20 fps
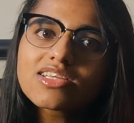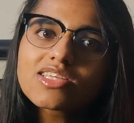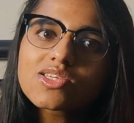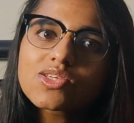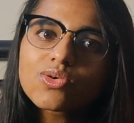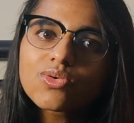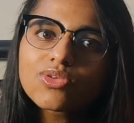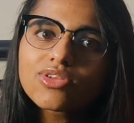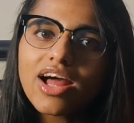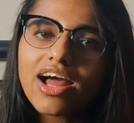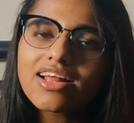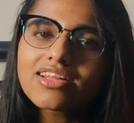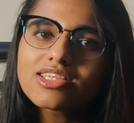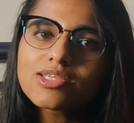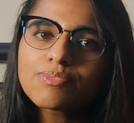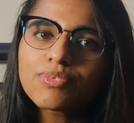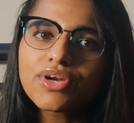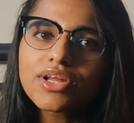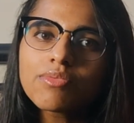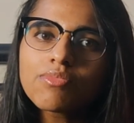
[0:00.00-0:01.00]
So
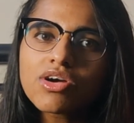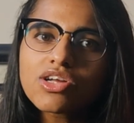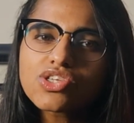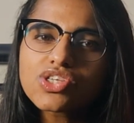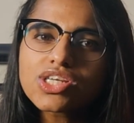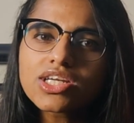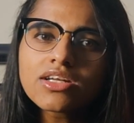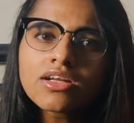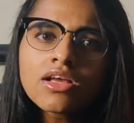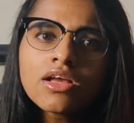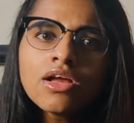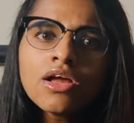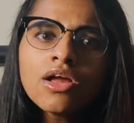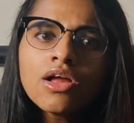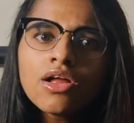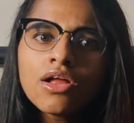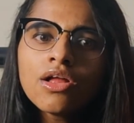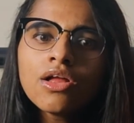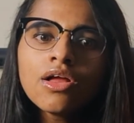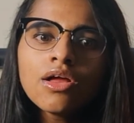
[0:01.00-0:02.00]
that's pretty much it.
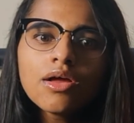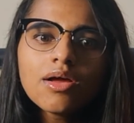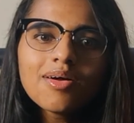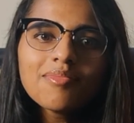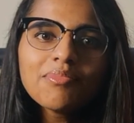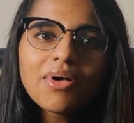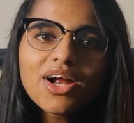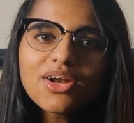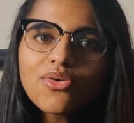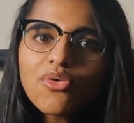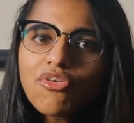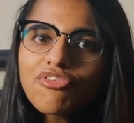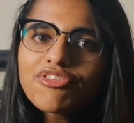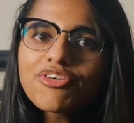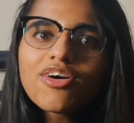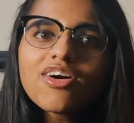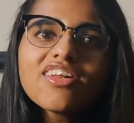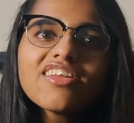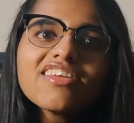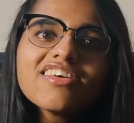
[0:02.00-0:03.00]
But
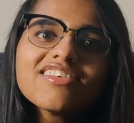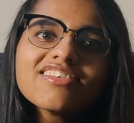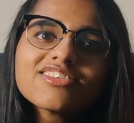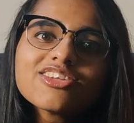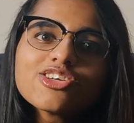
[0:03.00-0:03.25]
overall,